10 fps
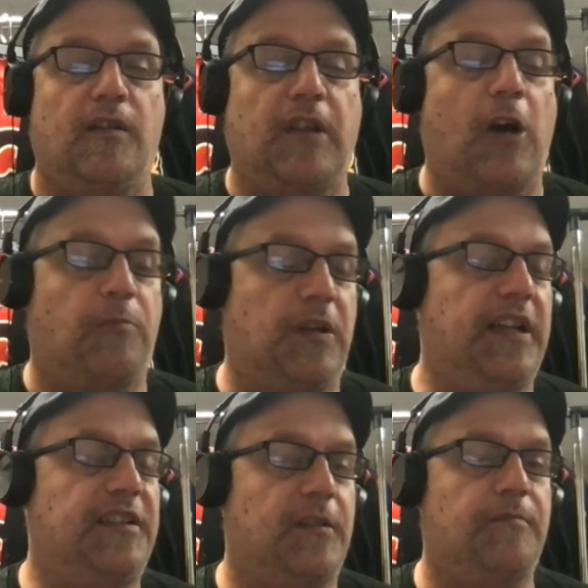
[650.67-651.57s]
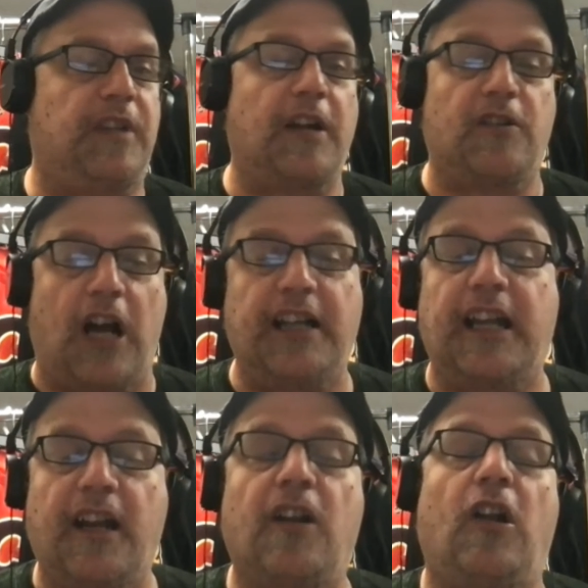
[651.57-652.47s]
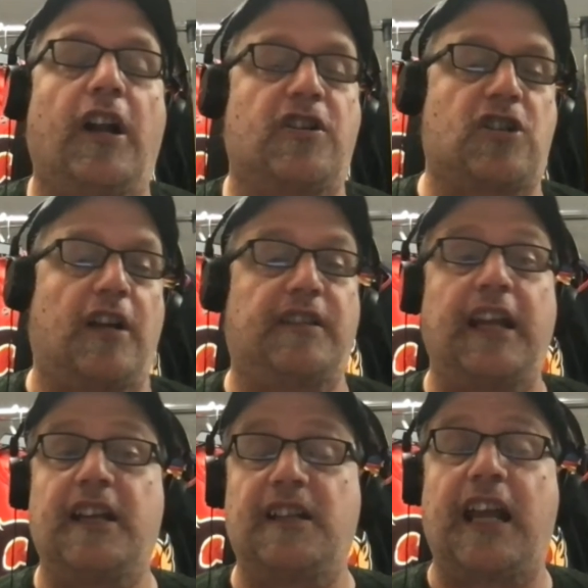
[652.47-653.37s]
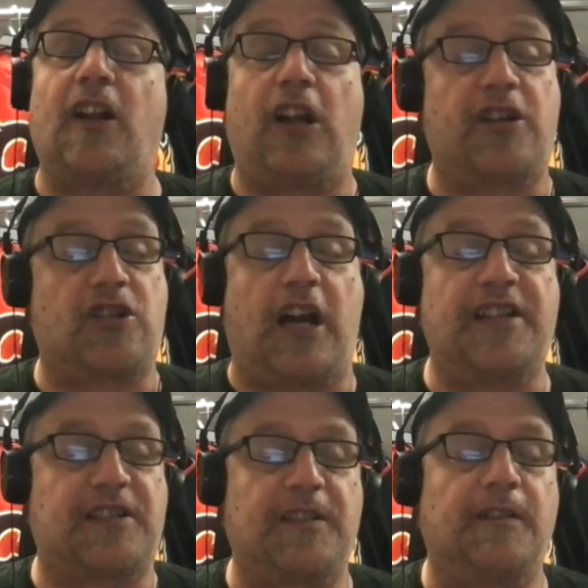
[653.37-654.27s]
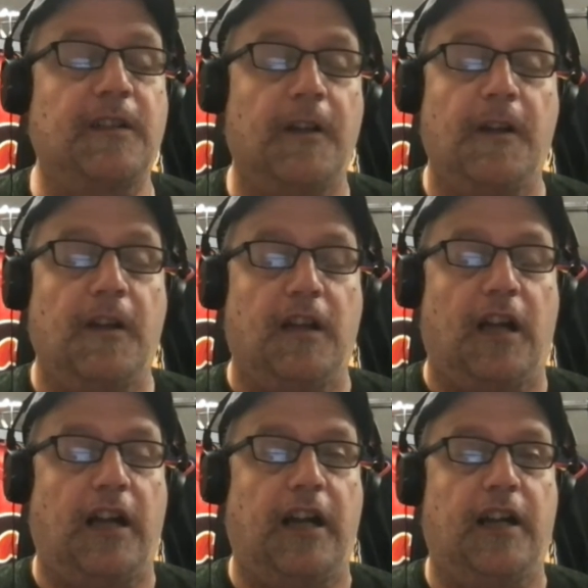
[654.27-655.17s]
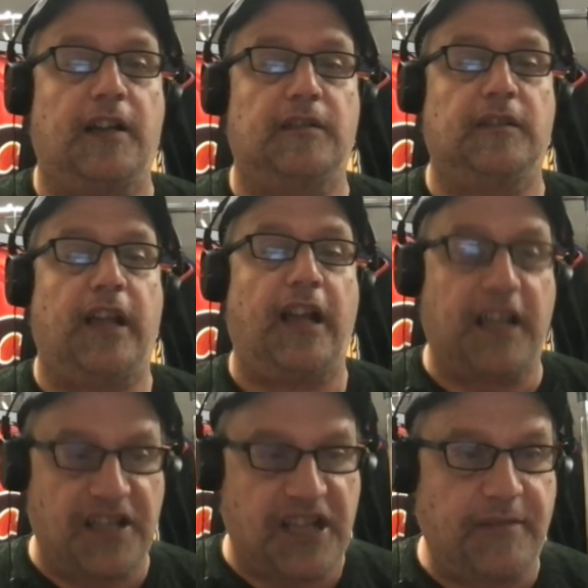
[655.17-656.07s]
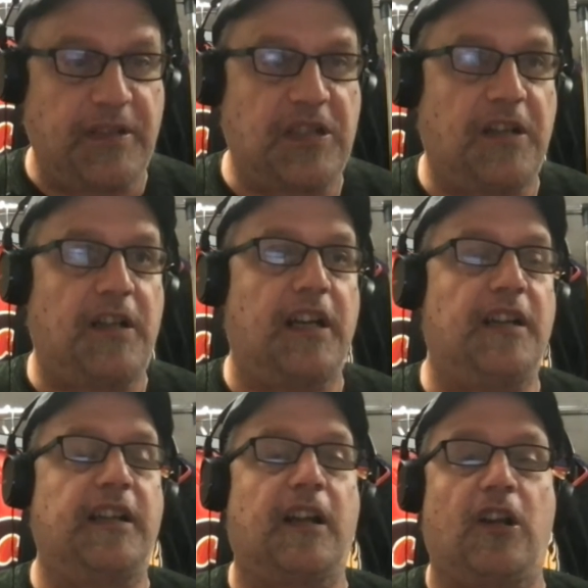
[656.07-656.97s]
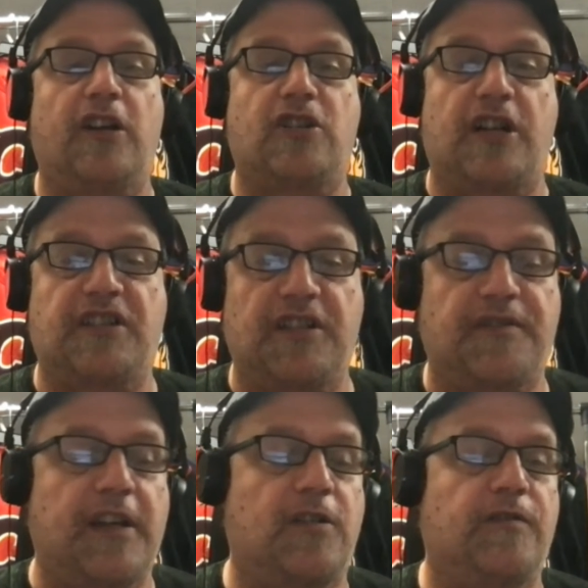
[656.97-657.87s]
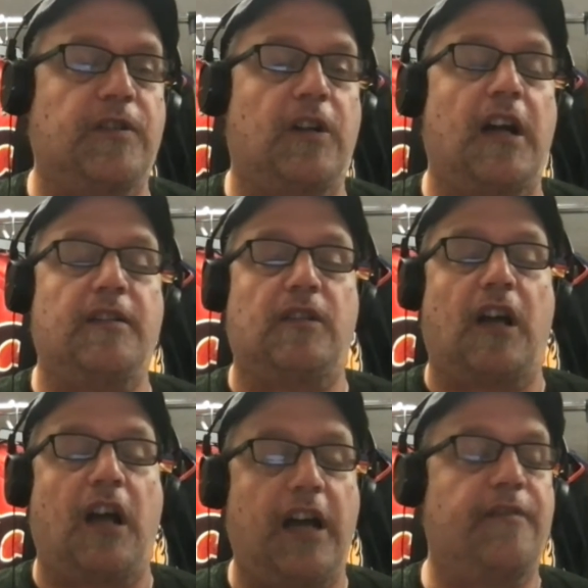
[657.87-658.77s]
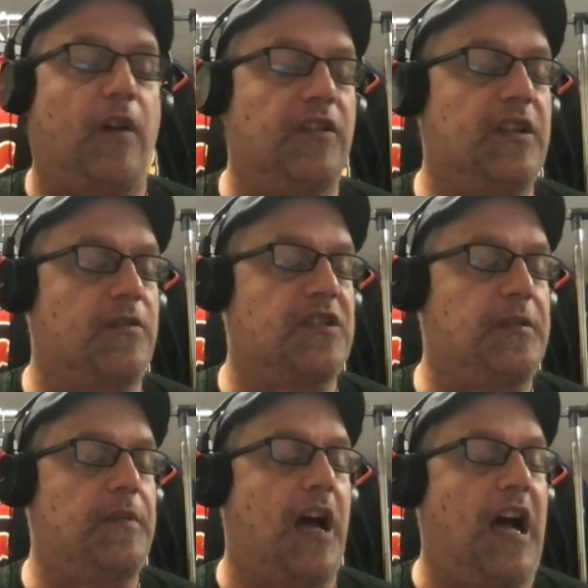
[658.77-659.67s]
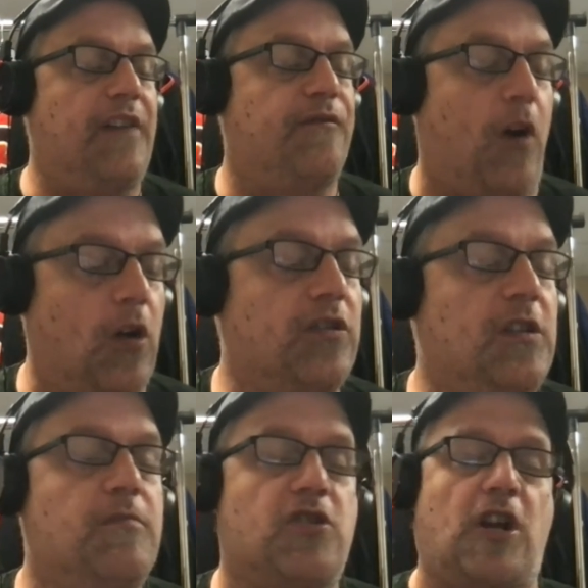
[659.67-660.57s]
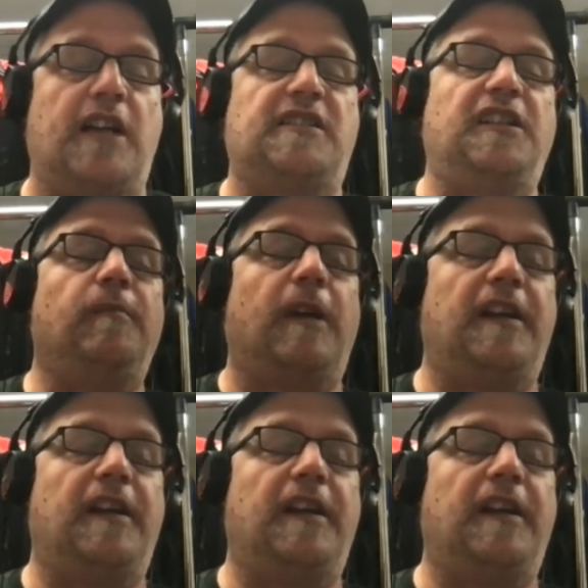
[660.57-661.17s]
outplayed them. They're not getting a lot of shots. They didn't get a lot of shots in against Edmonton. They didn't get a lot of shots against Vancouver, and they're not they don't seem to be a high volume shot team right